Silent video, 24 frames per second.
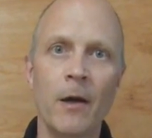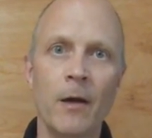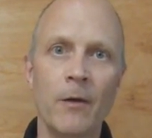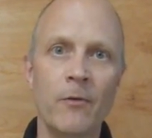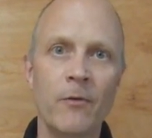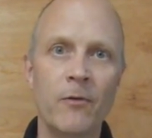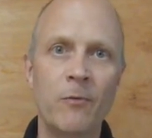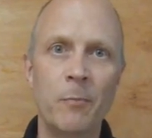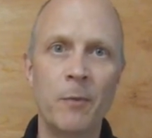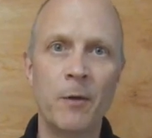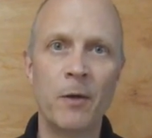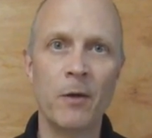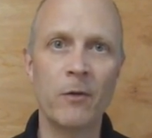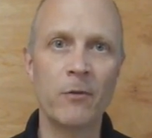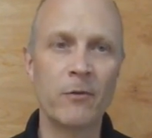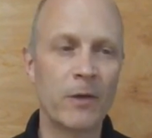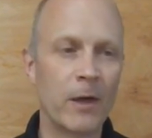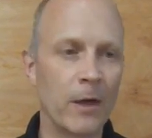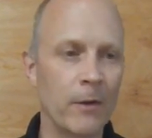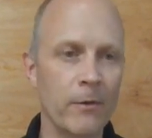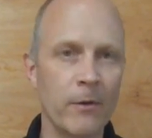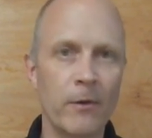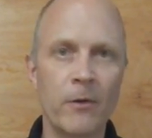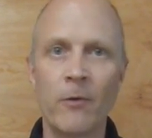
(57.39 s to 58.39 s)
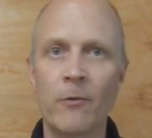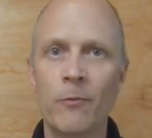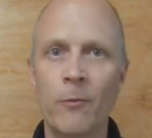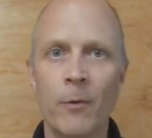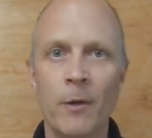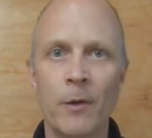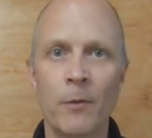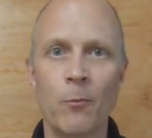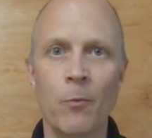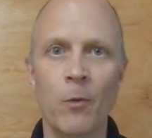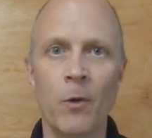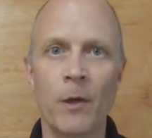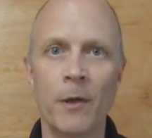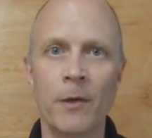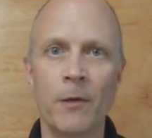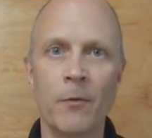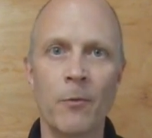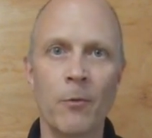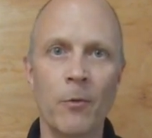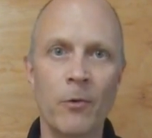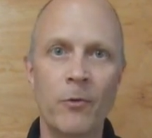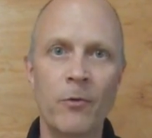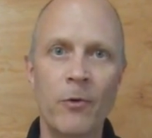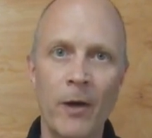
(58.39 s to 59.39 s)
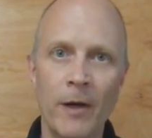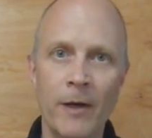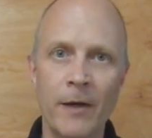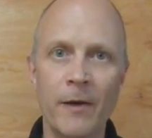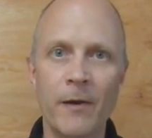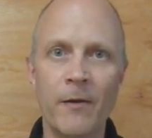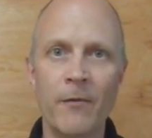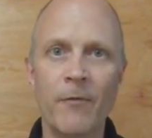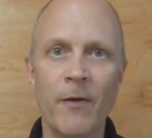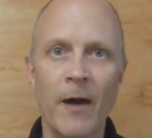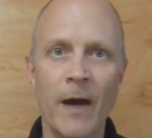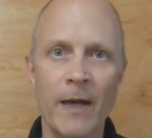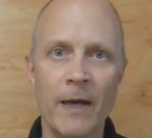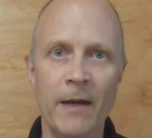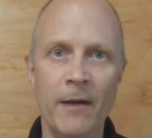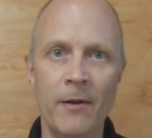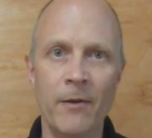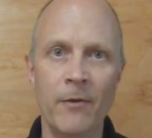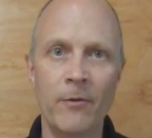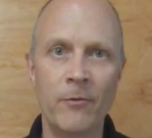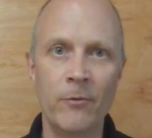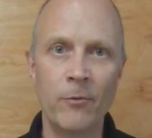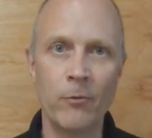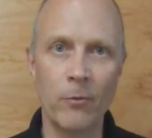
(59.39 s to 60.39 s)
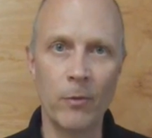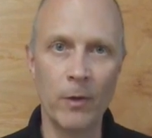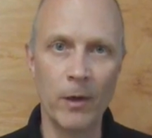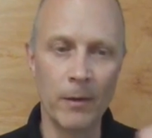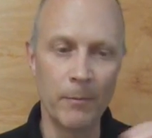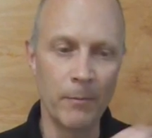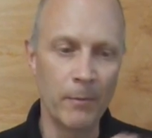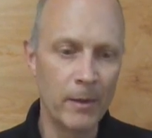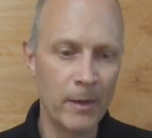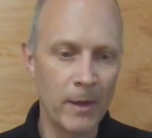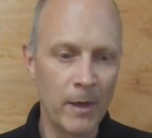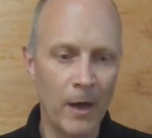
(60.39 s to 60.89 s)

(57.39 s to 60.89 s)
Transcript: Just because counting to 21 or trying to divide it into a